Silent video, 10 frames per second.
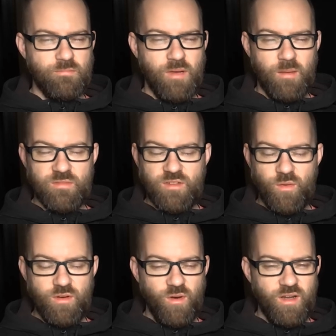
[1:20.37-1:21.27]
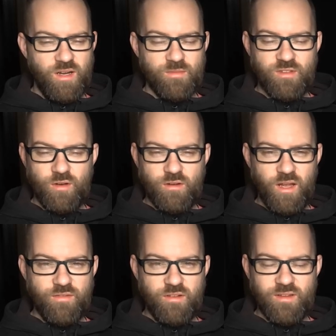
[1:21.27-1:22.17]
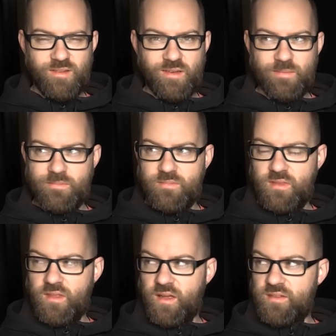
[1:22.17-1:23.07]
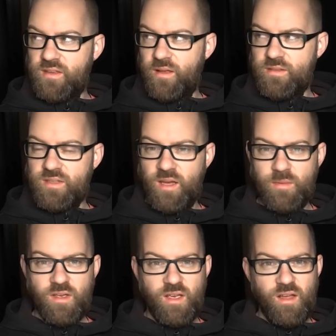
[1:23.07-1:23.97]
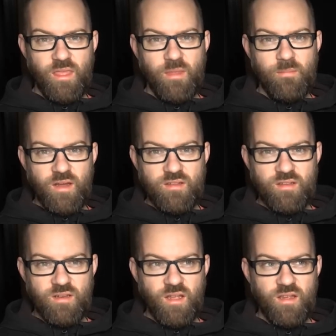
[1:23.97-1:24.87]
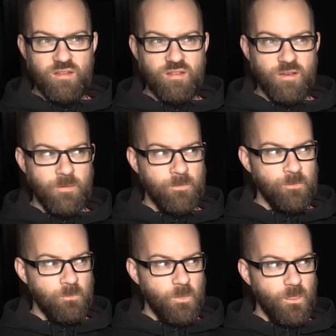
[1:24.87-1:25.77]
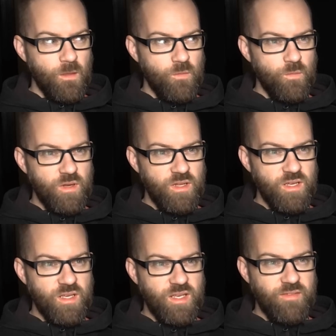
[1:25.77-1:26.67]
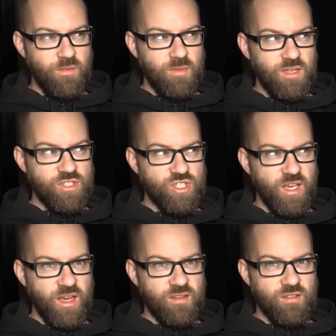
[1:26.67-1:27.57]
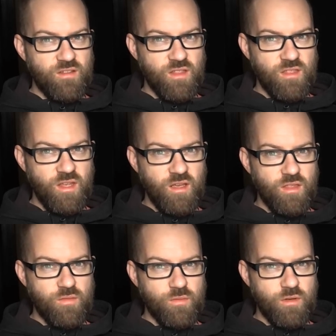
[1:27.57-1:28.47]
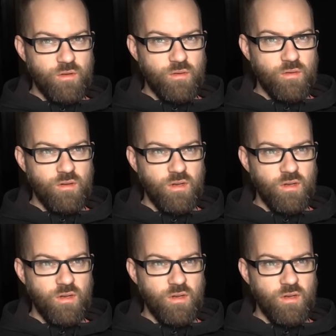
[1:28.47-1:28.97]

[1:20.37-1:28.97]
I'm so annoyed and I'm so grateful. It's like a thing I say all the time. The medicine has really given me a chance to think through.